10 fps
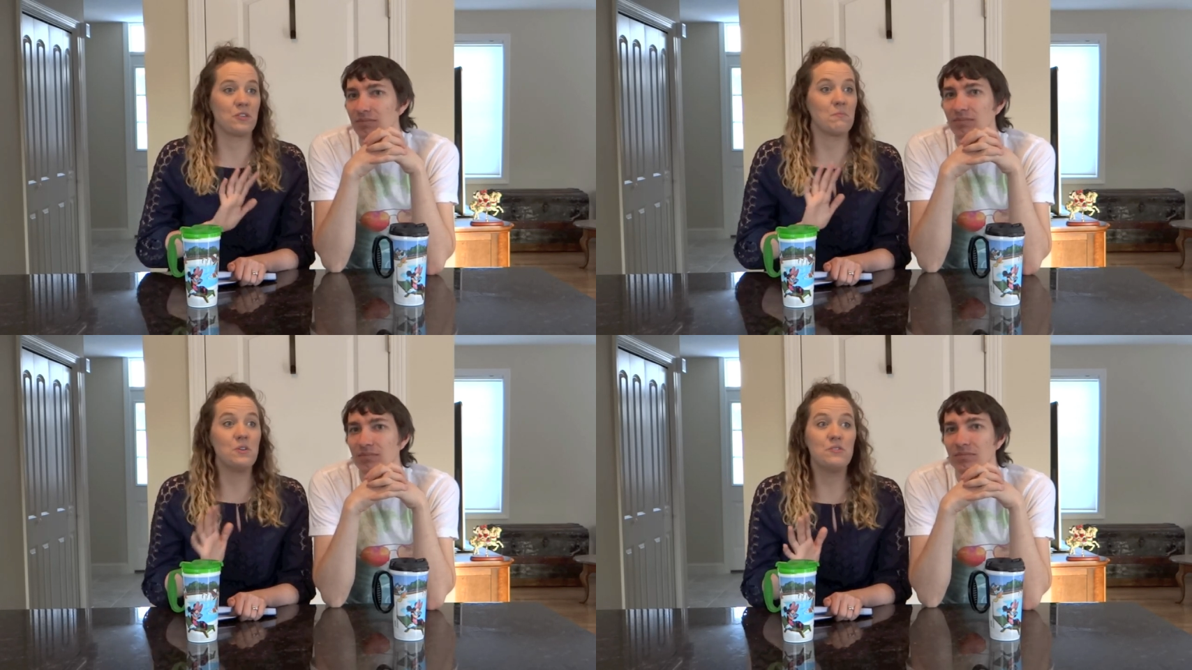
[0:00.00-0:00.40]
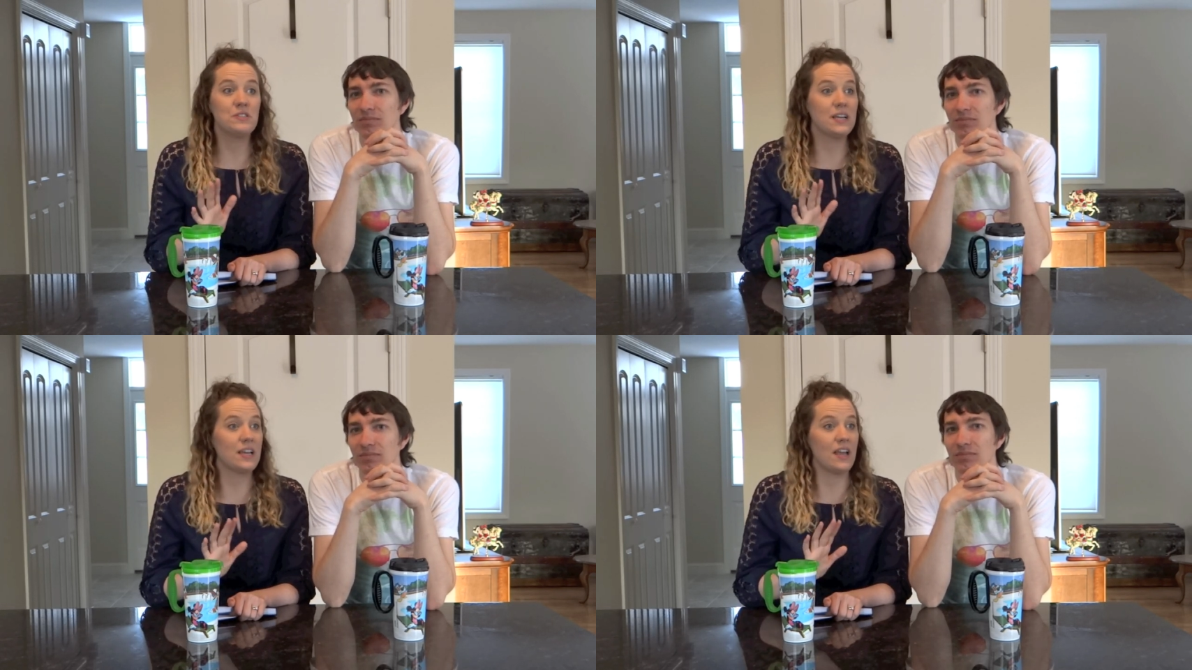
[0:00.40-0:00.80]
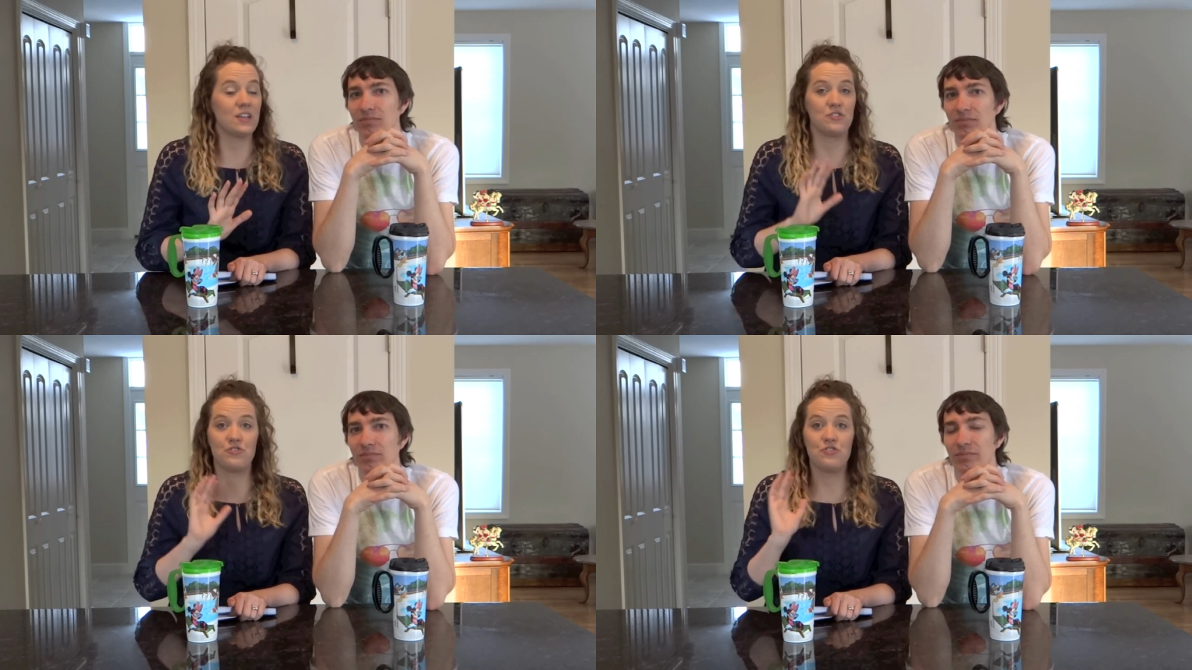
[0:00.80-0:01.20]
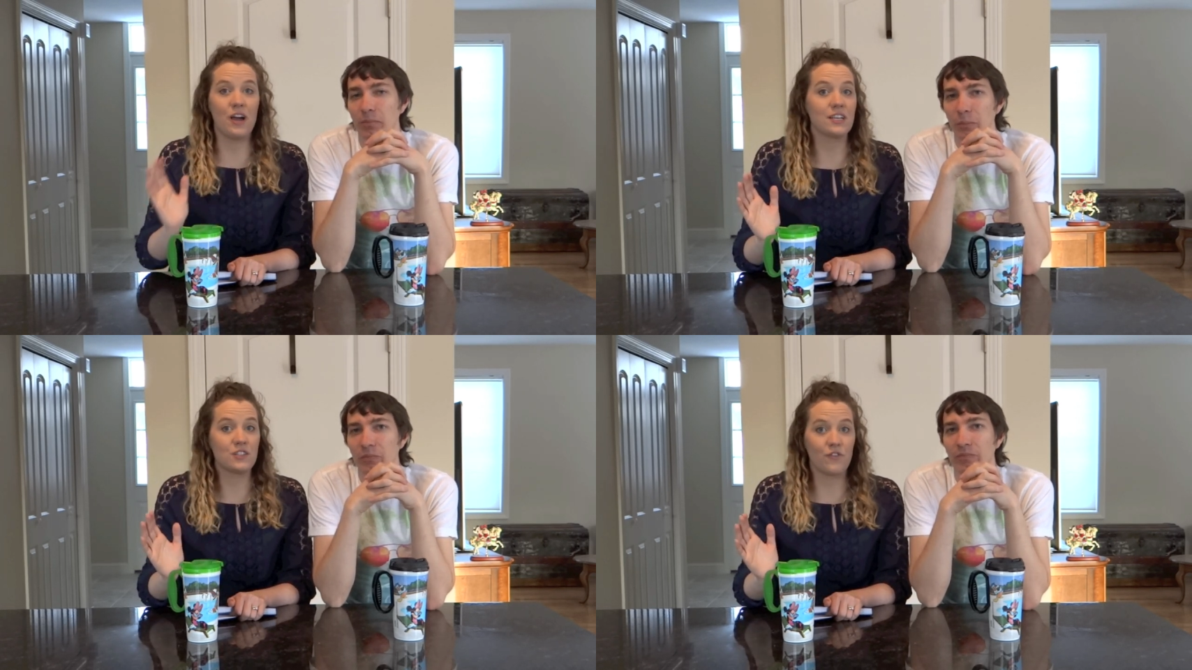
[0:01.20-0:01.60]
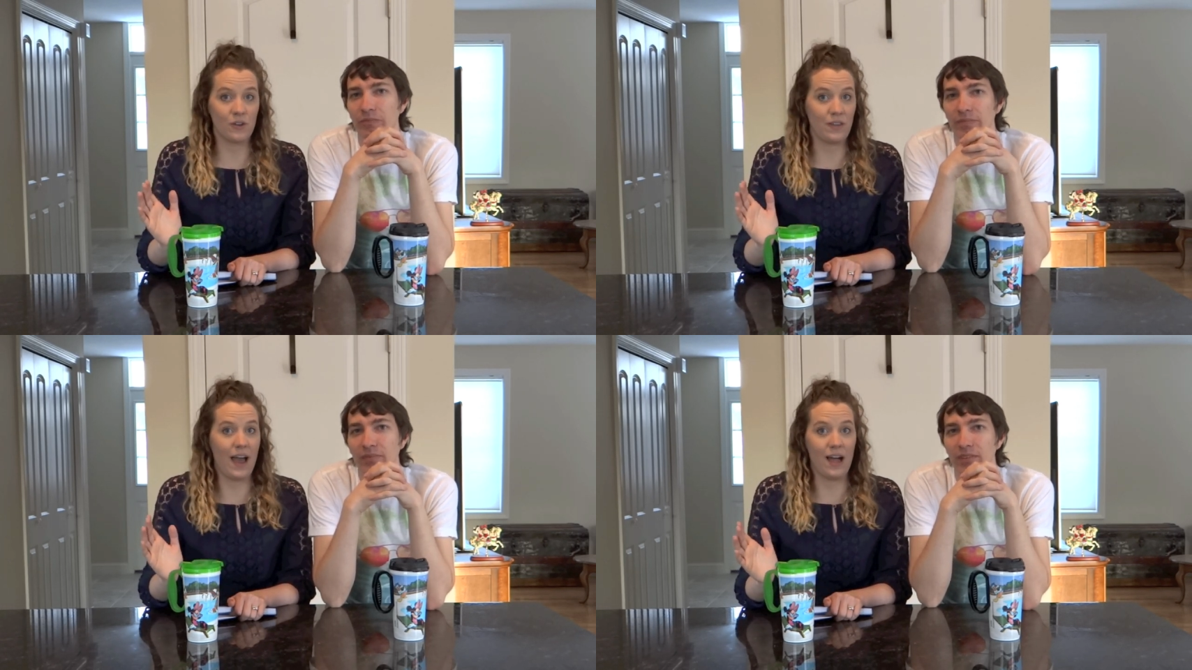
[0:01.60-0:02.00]
Speaker 1: The music is just
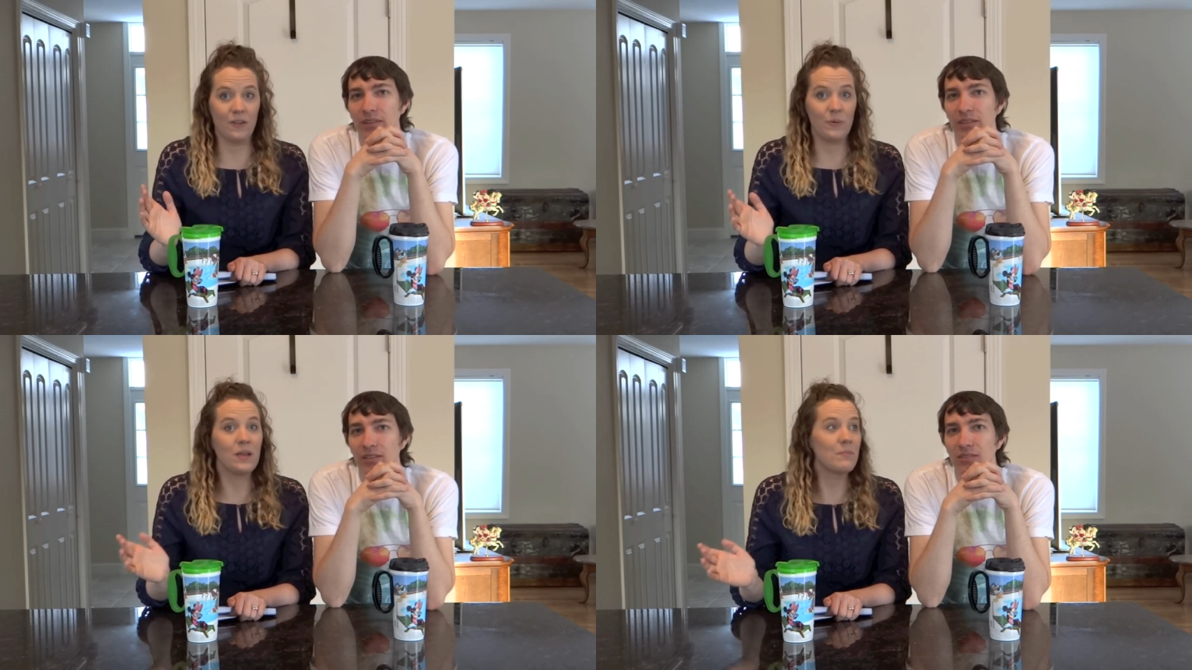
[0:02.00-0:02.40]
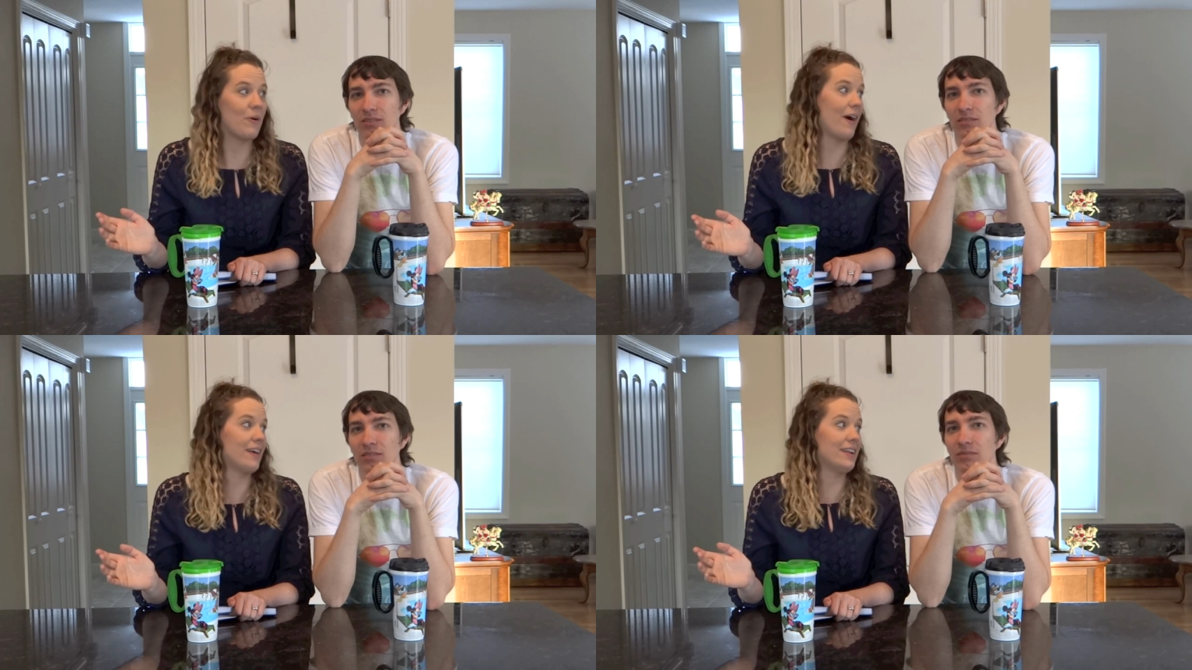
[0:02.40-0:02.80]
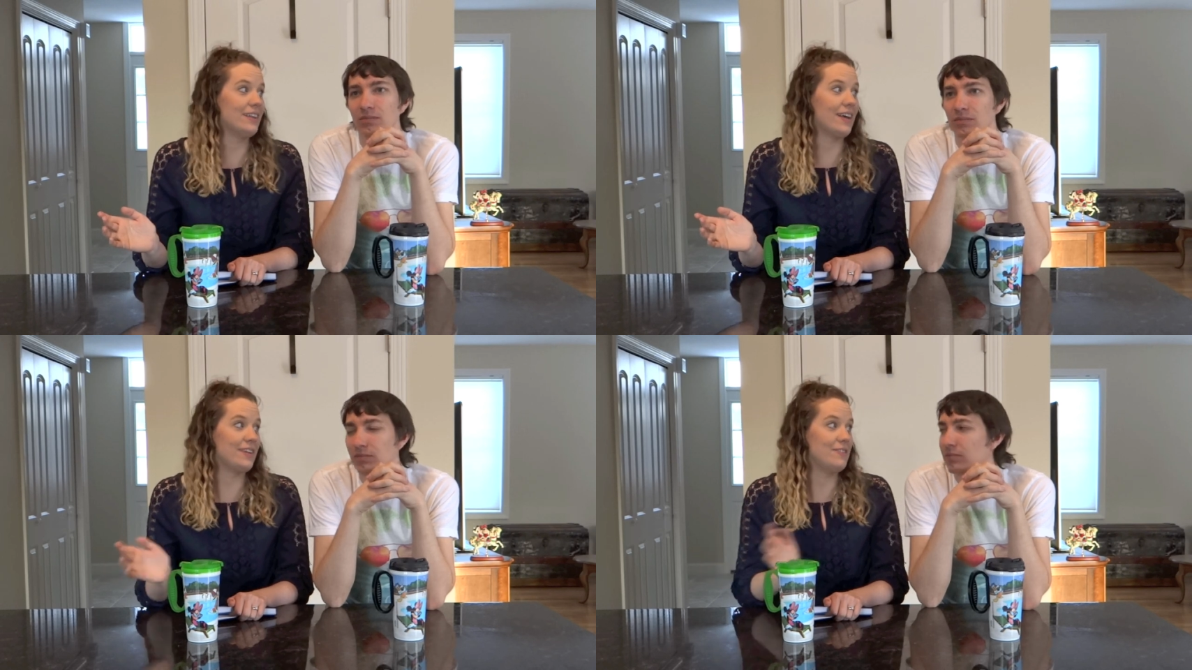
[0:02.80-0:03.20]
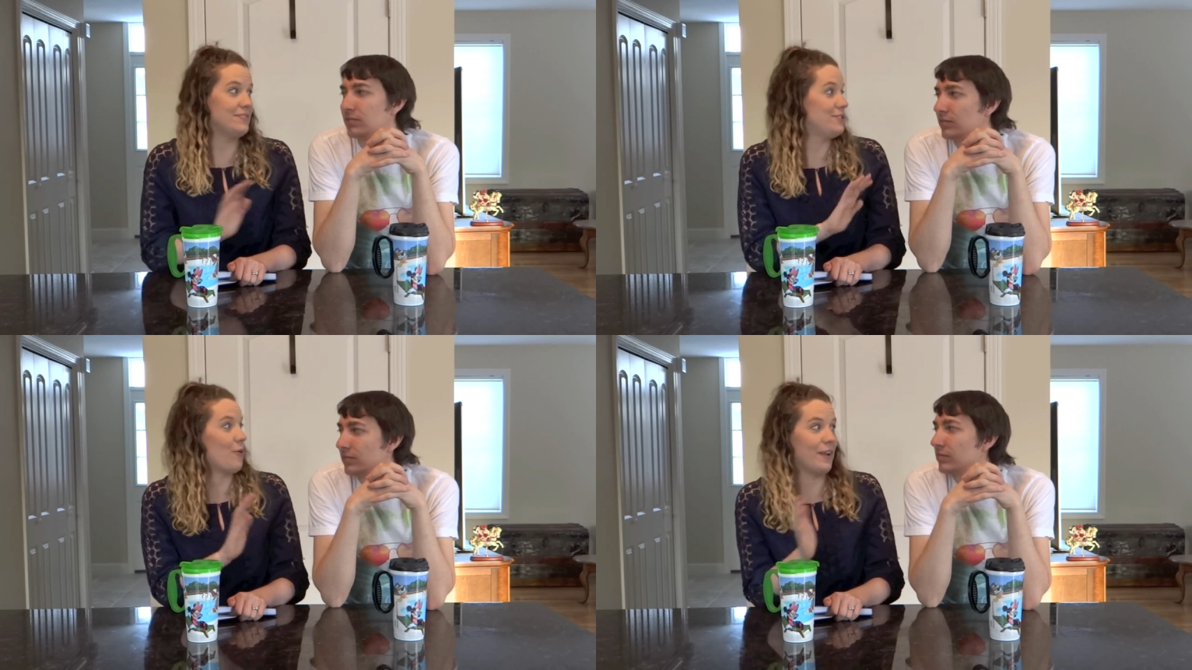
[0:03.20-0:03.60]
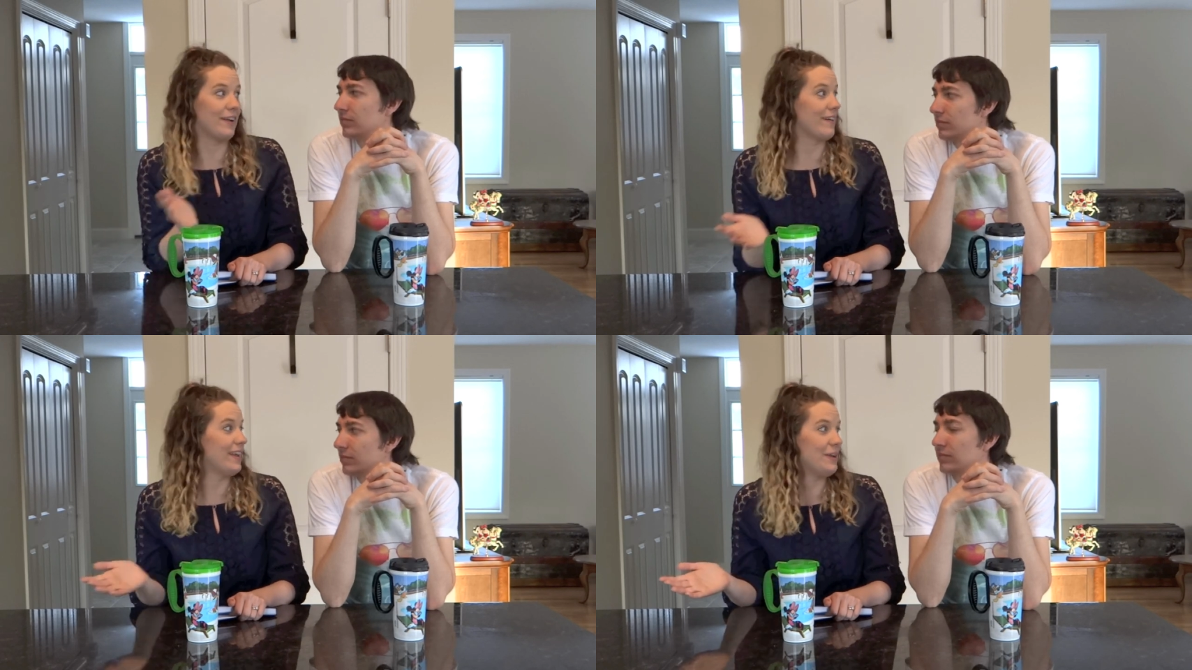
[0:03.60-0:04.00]
for the Halloween party that you don't
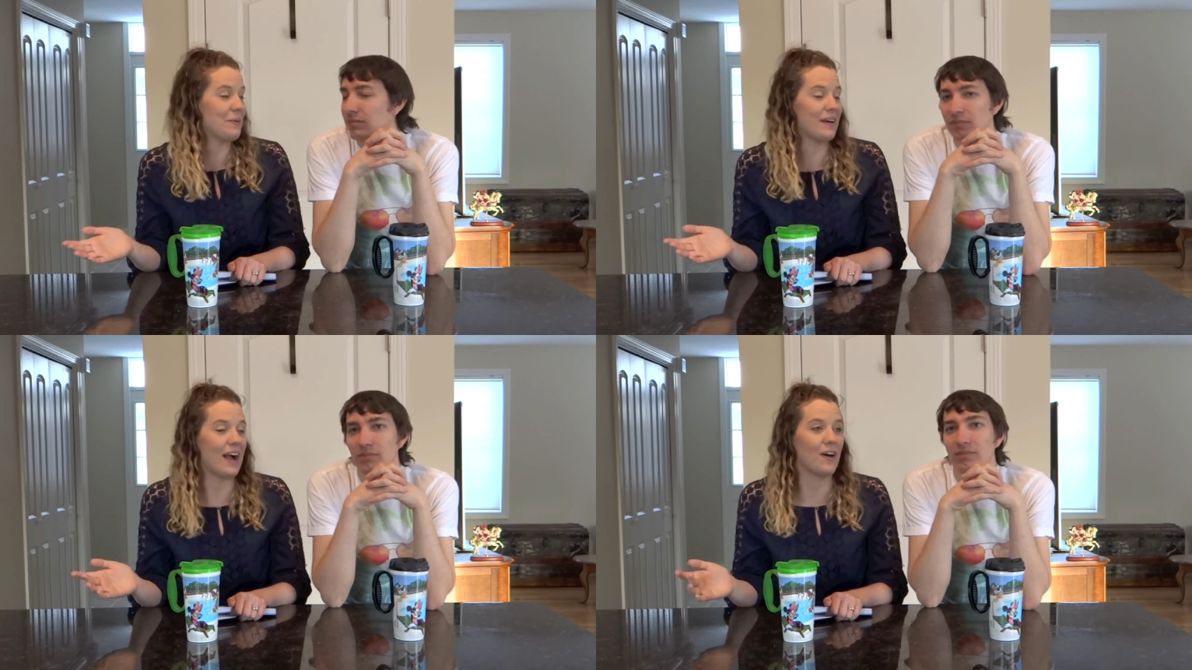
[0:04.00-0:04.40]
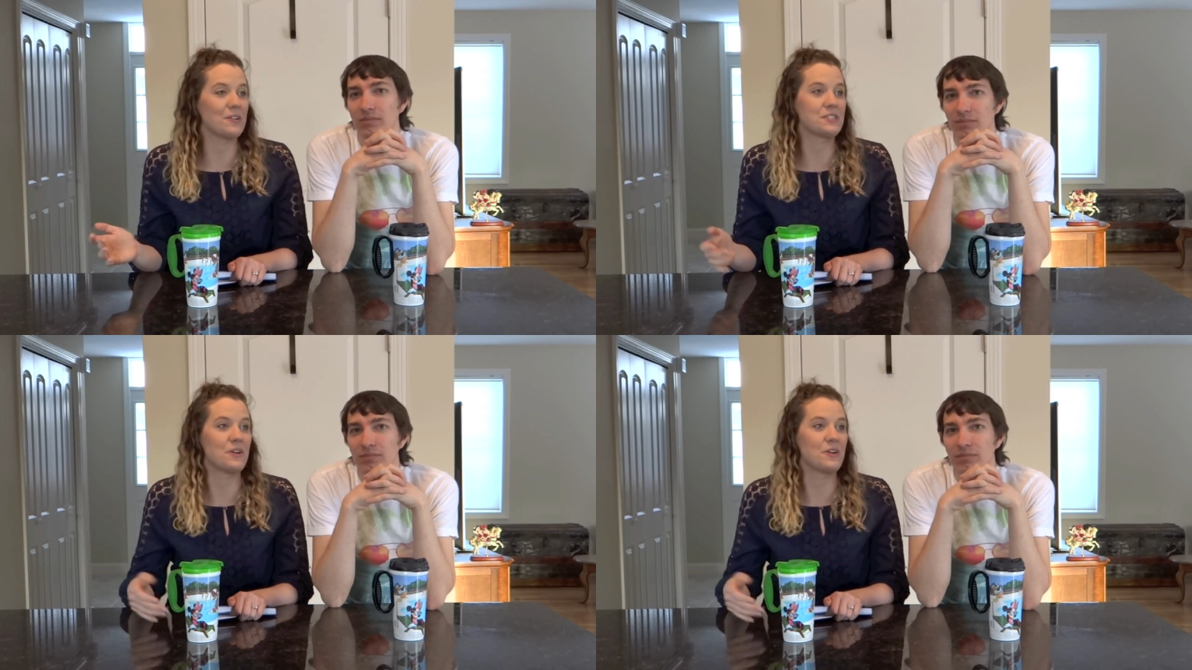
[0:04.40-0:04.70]
hear anywhere else,